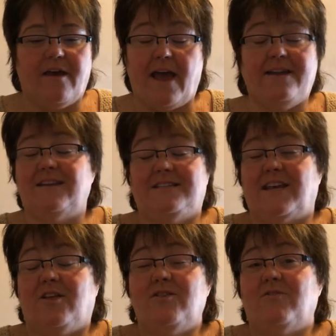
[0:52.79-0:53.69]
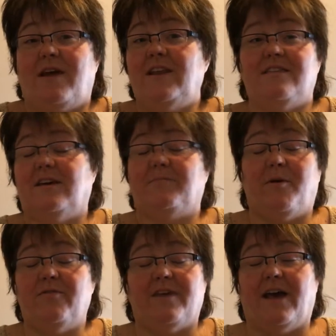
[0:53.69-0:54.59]
I didn't tell you anything
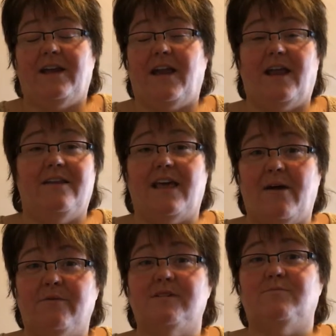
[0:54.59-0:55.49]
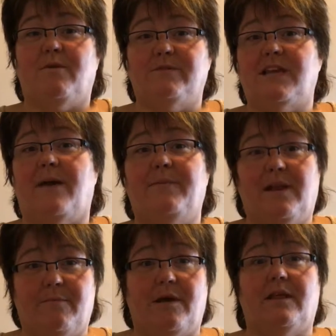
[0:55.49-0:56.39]
about that, and that was what was
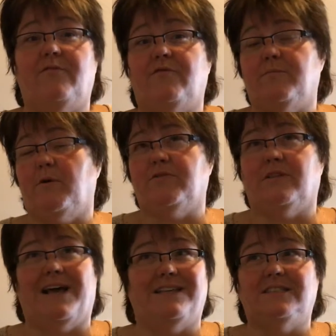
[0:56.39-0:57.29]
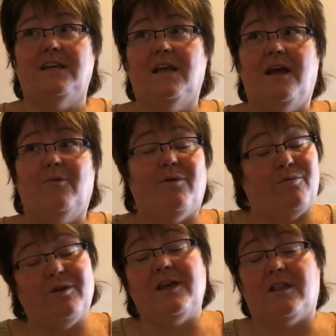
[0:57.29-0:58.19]
happening in my life for about the last, well,
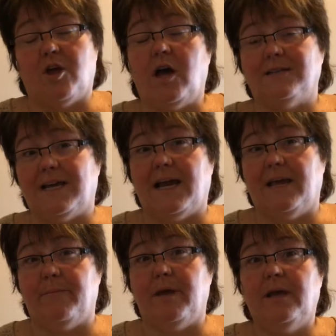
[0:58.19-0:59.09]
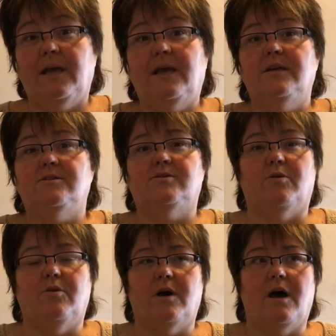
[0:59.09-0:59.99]
really a long time.
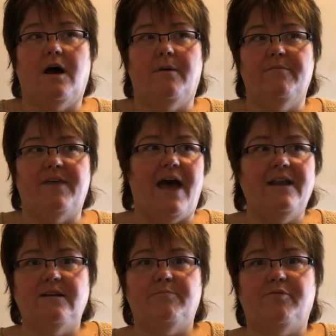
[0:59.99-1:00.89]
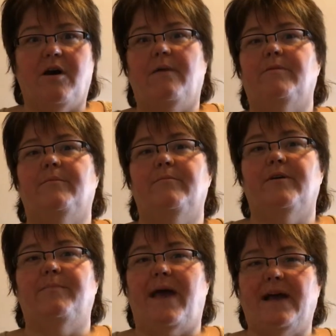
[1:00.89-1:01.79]
So um, that problem,
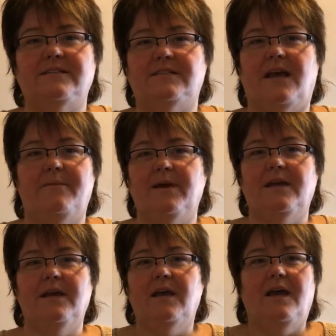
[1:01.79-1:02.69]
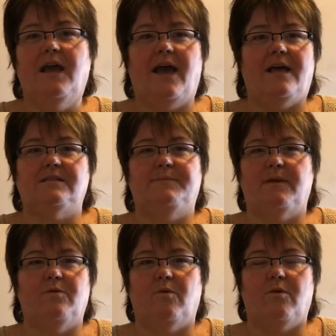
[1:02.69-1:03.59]
the backstabbing, has
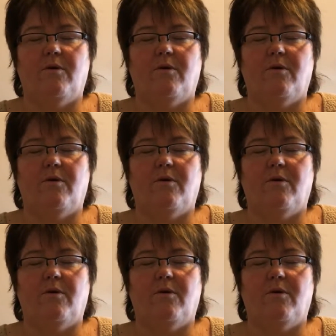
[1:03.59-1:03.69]
been